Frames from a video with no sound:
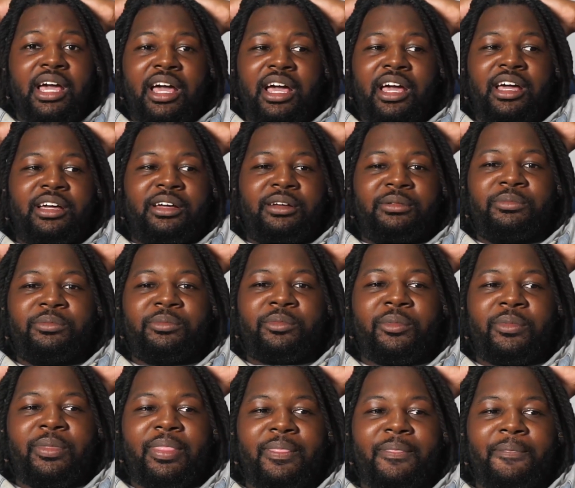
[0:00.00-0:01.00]
Um,
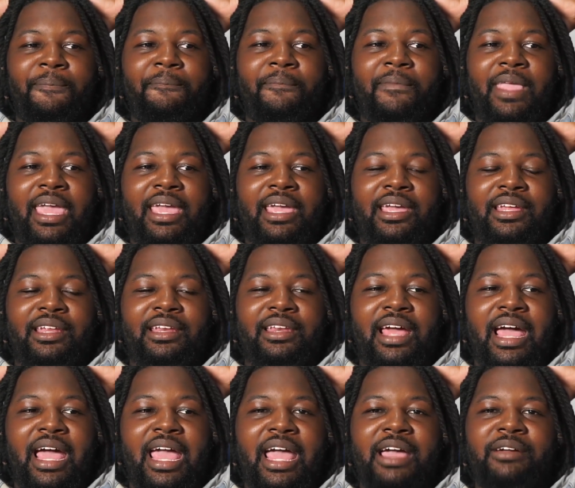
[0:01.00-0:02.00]
and
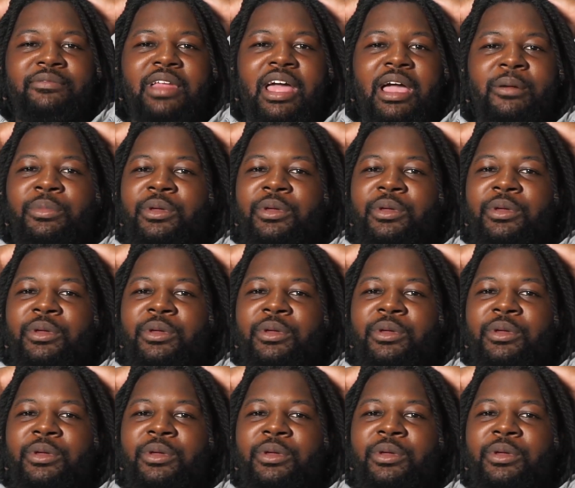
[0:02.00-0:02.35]
I have not